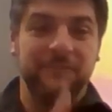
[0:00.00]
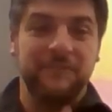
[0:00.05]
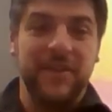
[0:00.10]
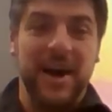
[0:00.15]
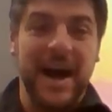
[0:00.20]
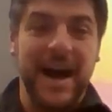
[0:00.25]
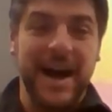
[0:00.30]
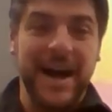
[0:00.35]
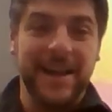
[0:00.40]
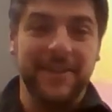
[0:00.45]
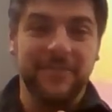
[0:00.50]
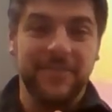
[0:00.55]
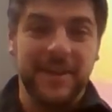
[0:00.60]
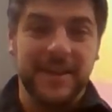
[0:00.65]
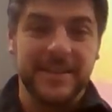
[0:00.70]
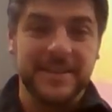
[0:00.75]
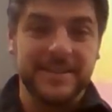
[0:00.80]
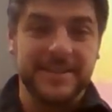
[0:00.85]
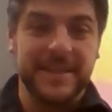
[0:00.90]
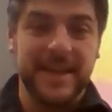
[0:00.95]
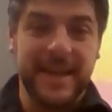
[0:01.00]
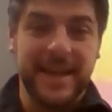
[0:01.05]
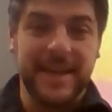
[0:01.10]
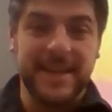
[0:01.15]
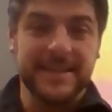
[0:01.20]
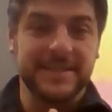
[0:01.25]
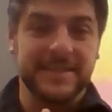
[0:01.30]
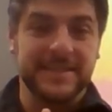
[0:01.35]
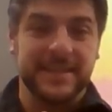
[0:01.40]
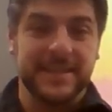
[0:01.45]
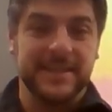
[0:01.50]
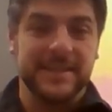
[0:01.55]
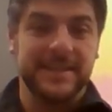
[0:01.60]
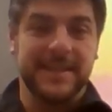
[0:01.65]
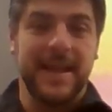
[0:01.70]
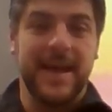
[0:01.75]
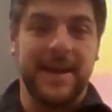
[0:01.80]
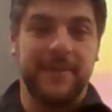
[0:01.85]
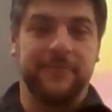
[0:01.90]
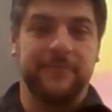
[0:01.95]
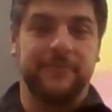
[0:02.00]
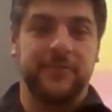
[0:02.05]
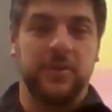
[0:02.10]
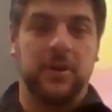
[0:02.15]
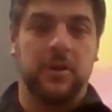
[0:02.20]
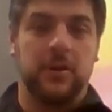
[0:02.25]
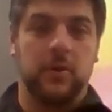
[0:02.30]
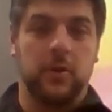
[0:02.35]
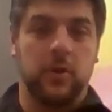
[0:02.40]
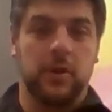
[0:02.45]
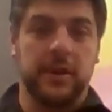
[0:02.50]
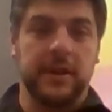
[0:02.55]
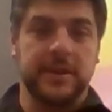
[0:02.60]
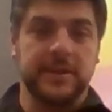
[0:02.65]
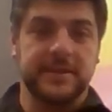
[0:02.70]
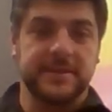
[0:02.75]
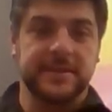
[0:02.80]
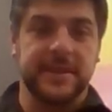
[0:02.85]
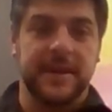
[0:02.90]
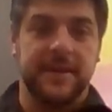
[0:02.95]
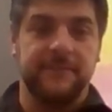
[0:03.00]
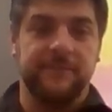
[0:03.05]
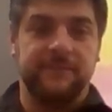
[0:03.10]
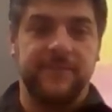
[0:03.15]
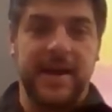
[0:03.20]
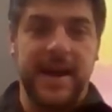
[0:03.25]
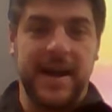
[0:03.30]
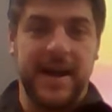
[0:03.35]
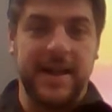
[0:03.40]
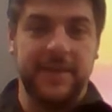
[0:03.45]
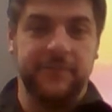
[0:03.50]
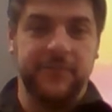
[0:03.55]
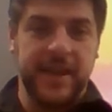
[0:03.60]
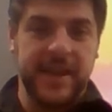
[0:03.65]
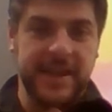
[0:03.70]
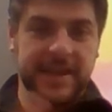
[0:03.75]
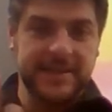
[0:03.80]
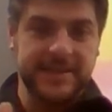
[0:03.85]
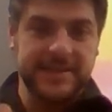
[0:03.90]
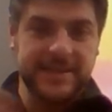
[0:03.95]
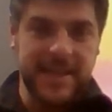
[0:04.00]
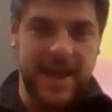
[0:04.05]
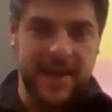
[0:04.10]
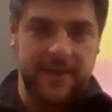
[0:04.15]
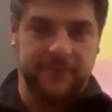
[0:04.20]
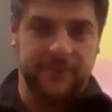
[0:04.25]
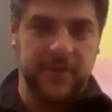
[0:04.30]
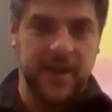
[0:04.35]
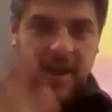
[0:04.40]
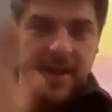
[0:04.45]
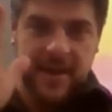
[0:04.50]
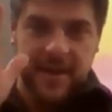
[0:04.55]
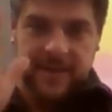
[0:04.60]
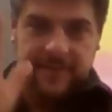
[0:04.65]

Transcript: 5 days left. Hornets, 5 days left.